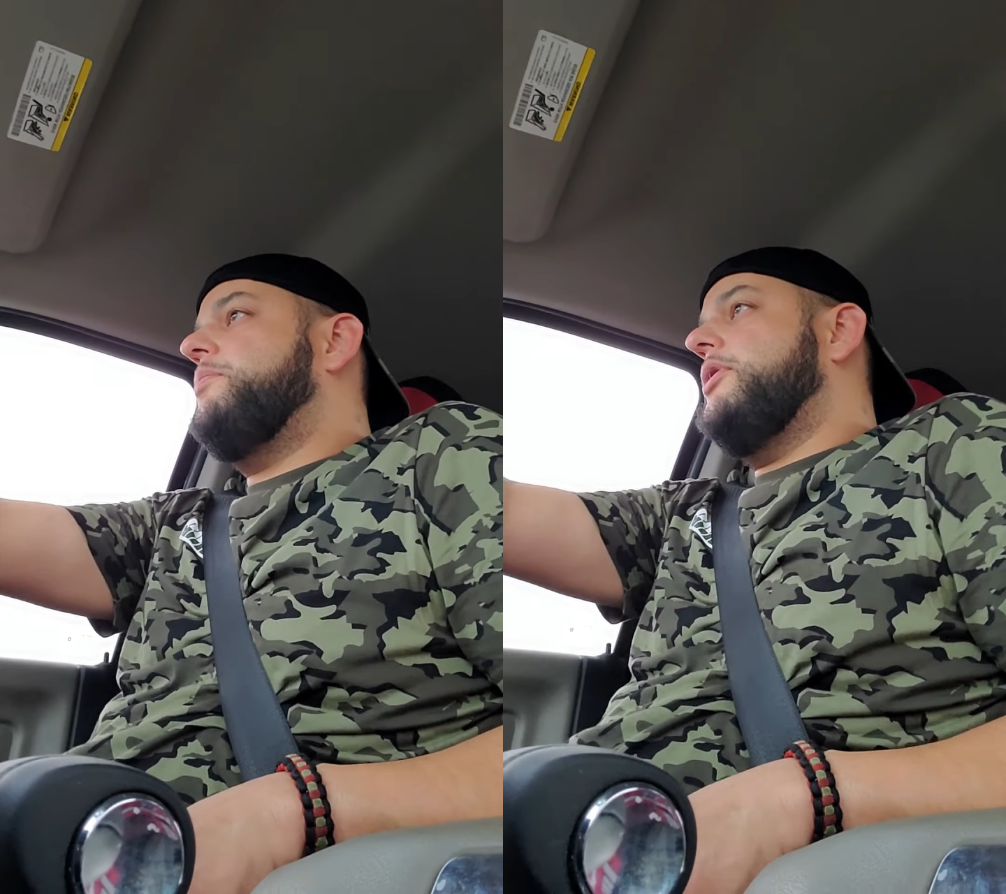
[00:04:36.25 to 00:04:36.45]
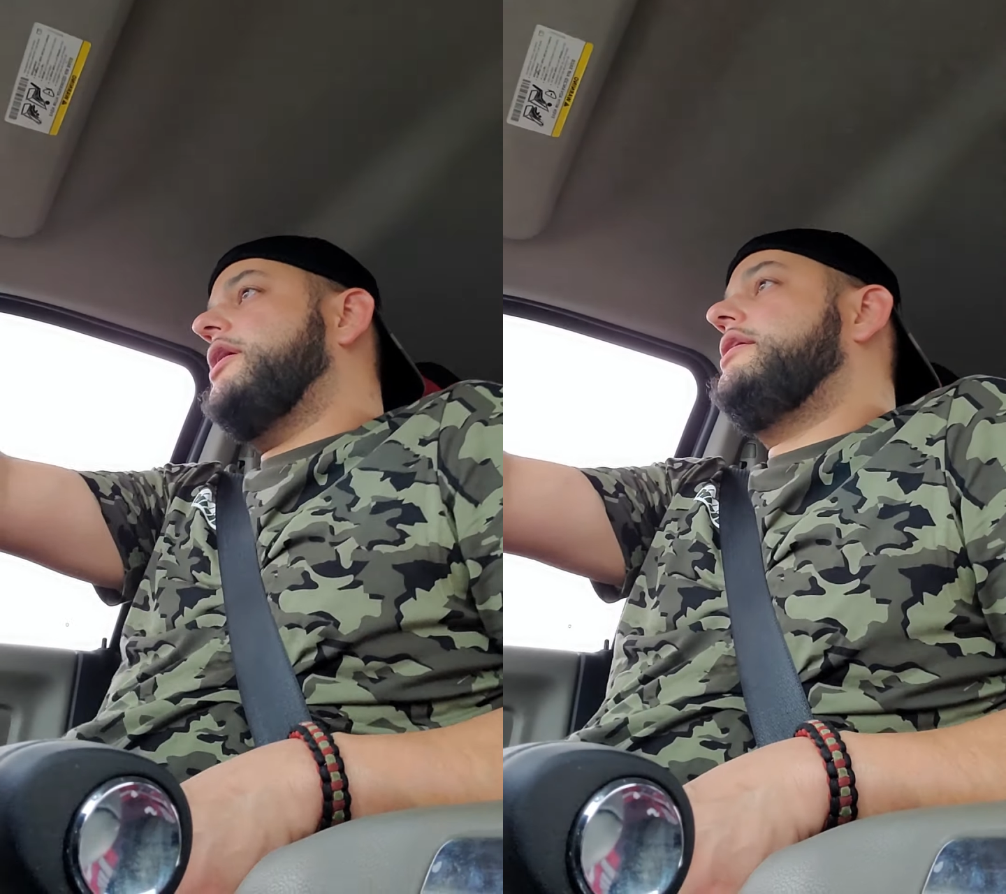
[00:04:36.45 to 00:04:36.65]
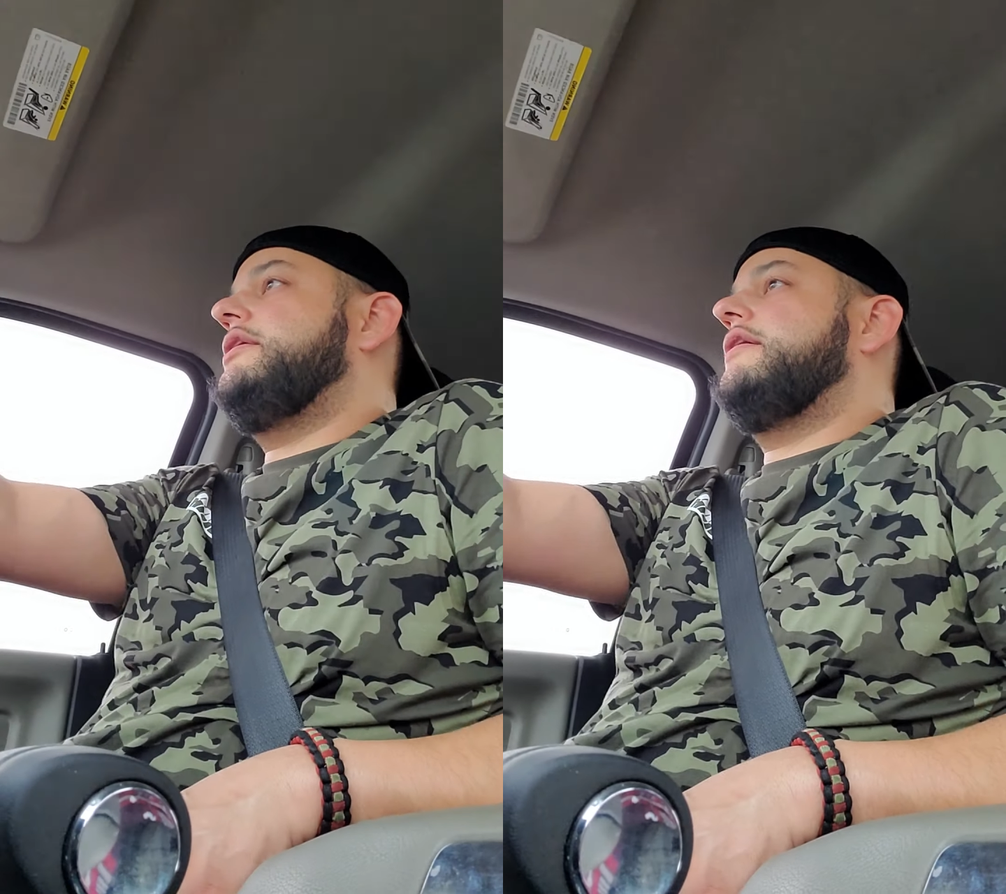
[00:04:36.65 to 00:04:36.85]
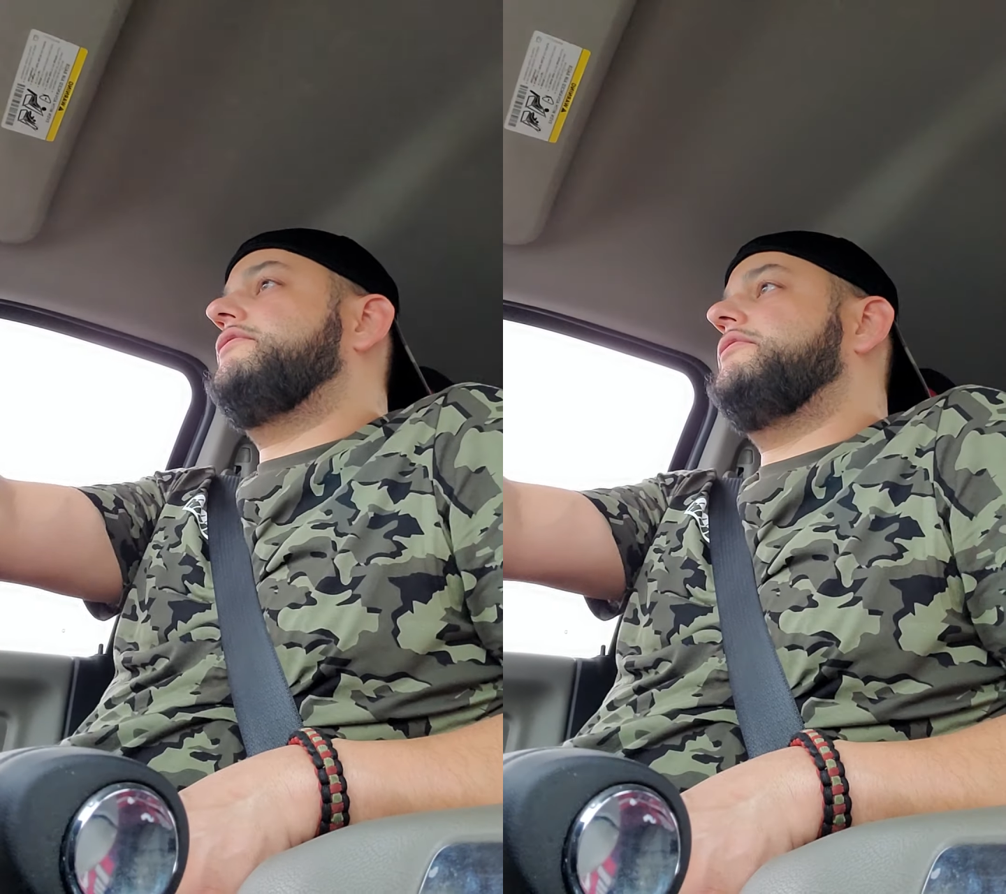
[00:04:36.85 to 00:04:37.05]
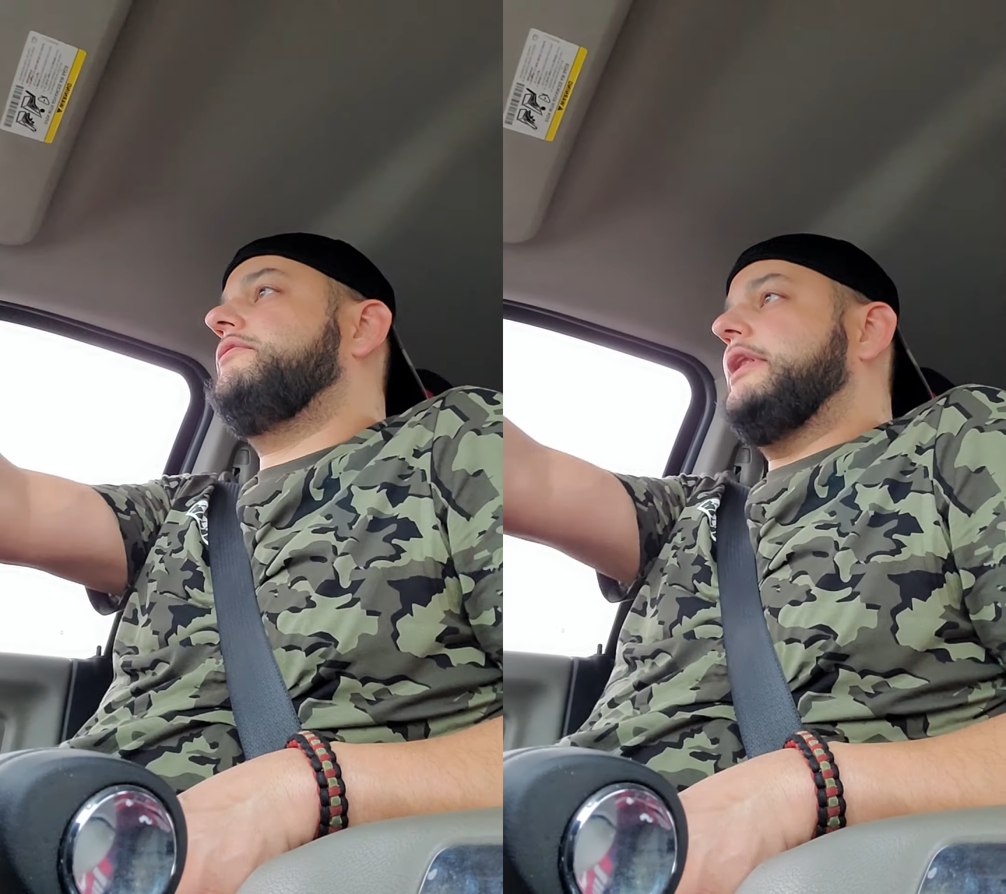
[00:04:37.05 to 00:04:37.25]
put in
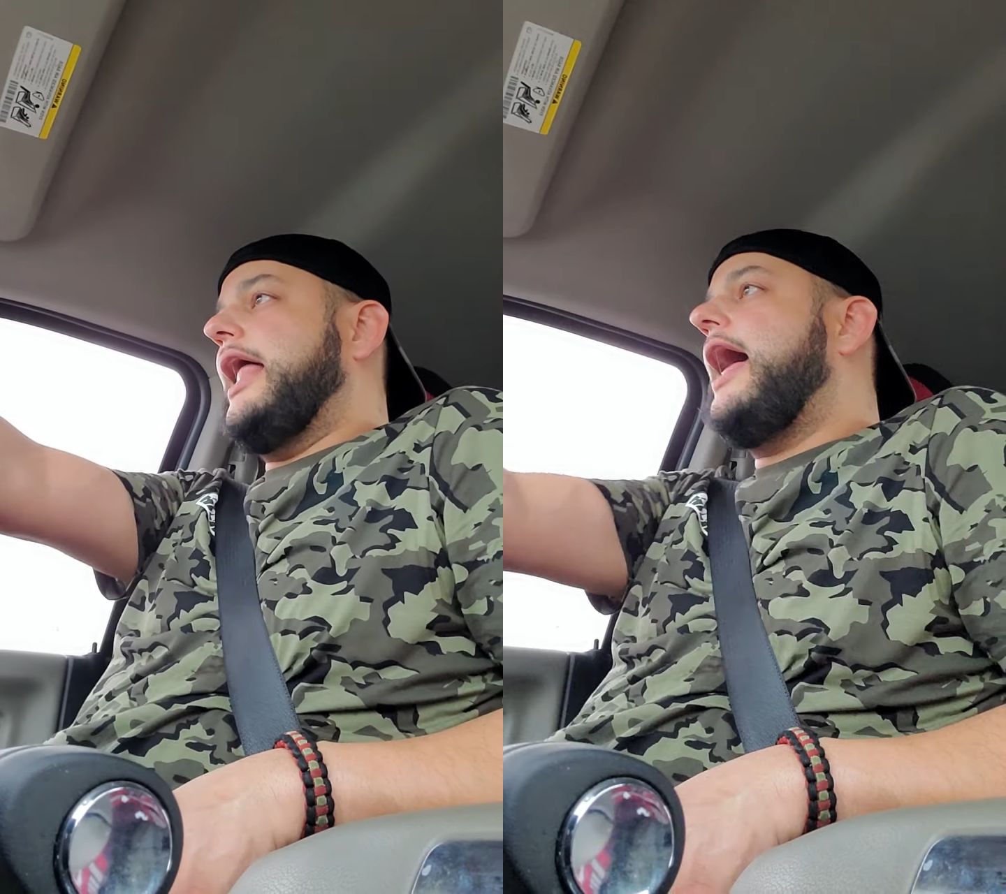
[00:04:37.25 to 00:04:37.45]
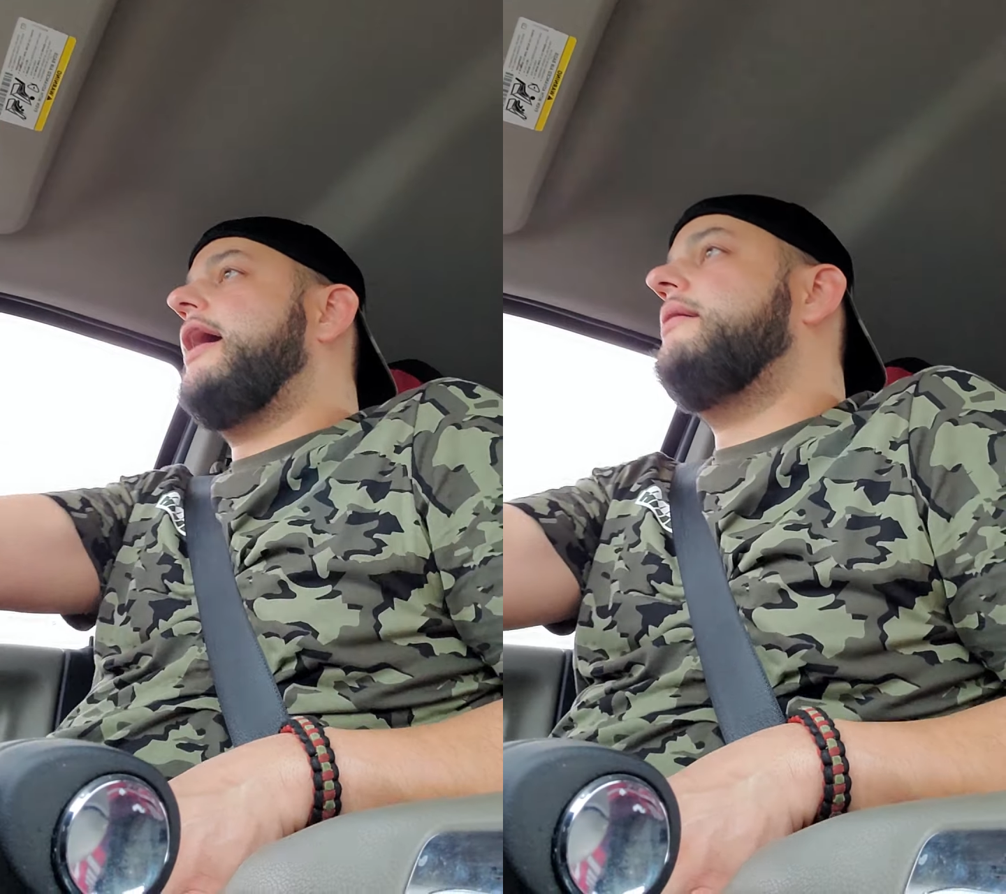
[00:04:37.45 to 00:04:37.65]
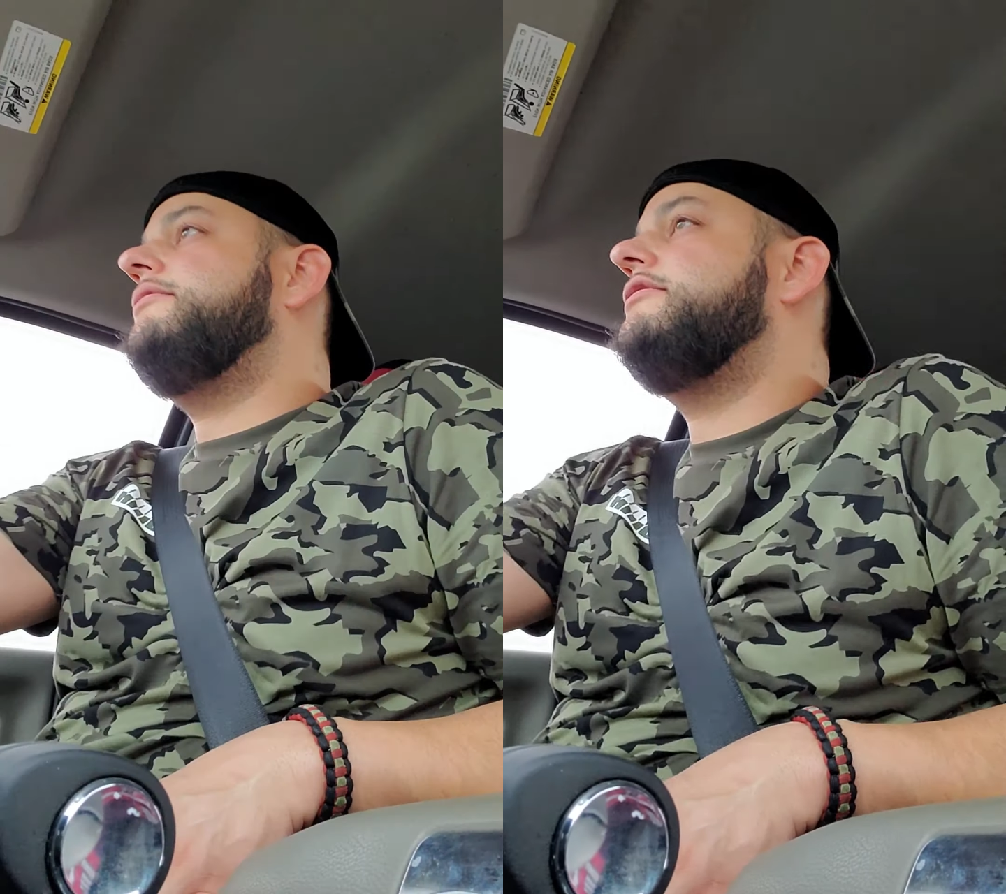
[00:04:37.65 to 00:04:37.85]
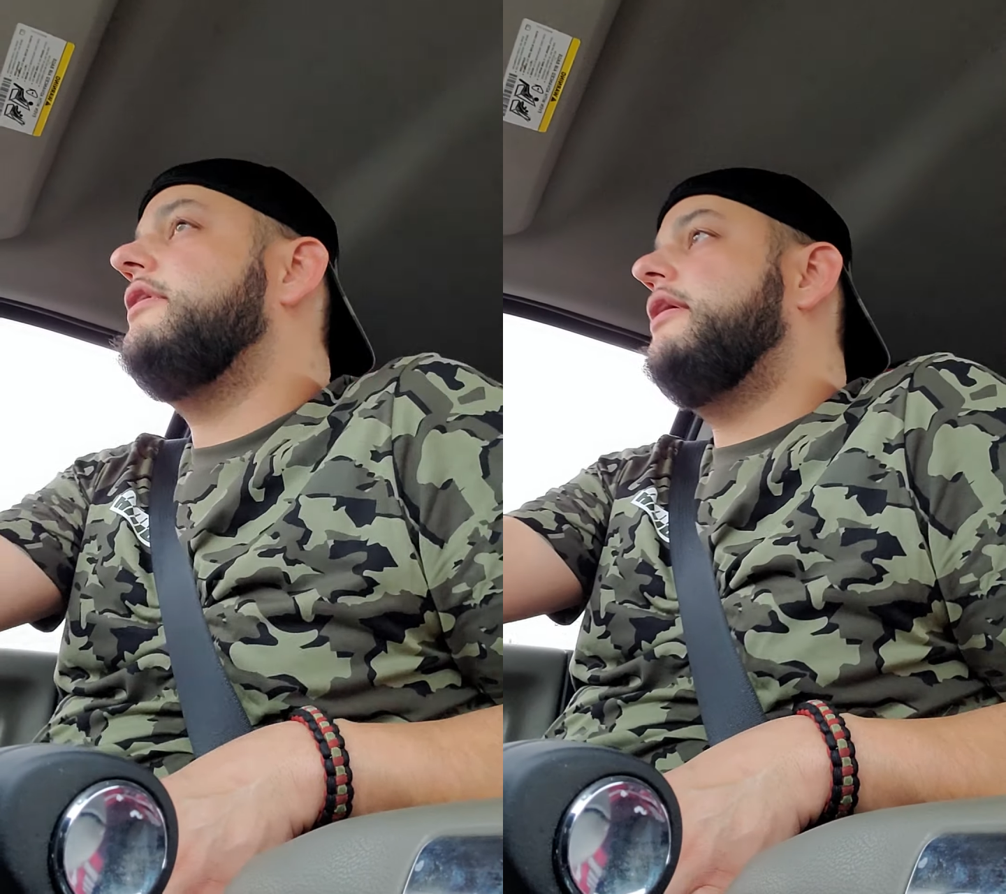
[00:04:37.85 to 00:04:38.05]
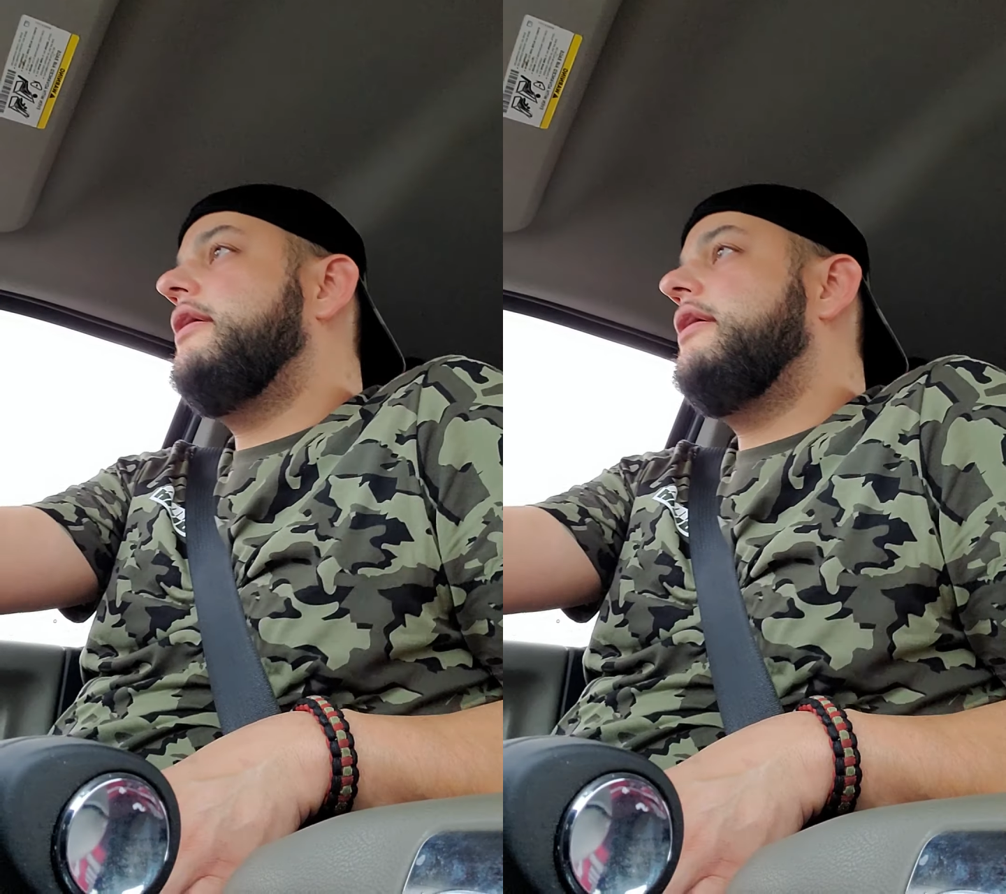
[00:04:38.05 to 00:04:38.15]
enough lives